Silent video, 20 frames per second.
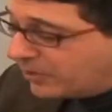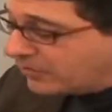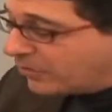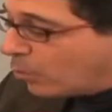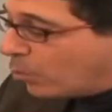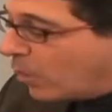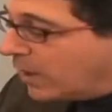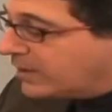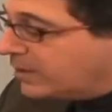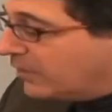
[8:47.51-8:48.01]
there's
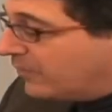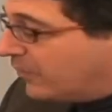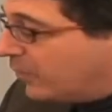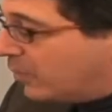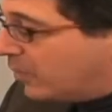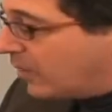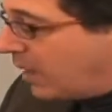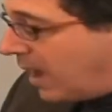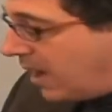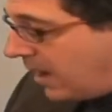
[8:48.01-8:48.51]
a
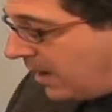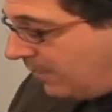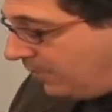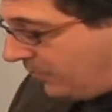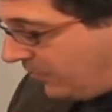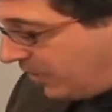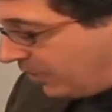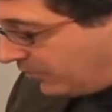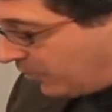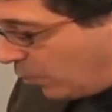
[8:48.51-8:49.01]
wonderful, uh,
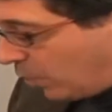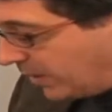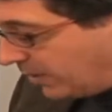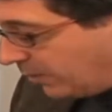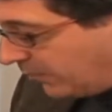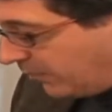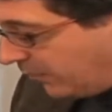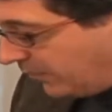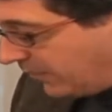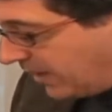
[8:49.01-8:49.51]
there's a
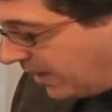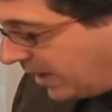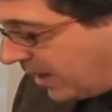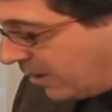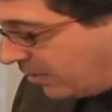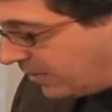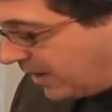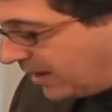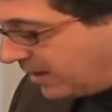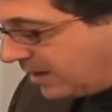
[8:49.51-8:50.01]
wonderful
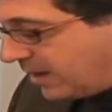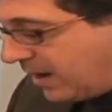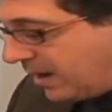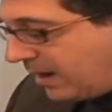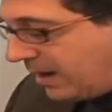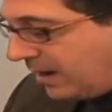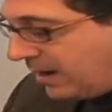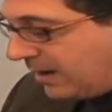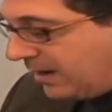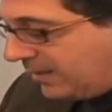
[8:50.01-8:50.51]
video that,
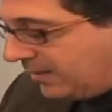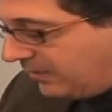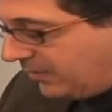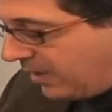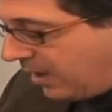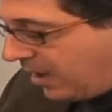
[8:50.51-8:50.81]
uh,